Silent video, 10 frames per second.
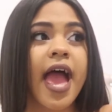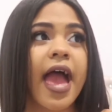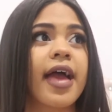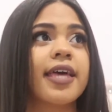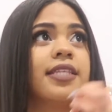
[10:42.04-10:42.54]

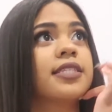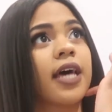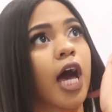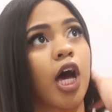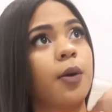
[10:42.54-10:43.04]
And
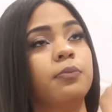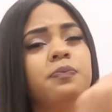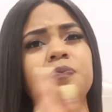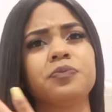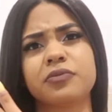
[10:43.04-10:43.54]

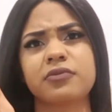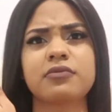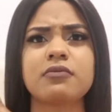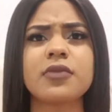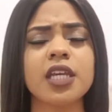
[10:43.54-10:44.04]

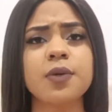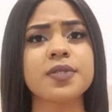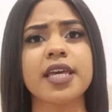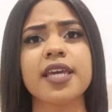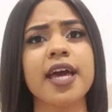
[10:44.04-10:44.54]
he
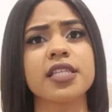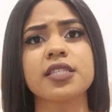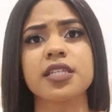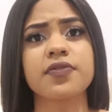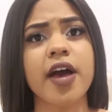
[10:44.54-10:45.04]
was like, yeah,
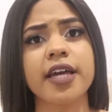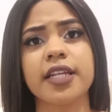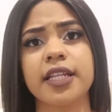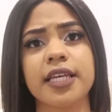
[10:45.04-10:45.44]
it's fine.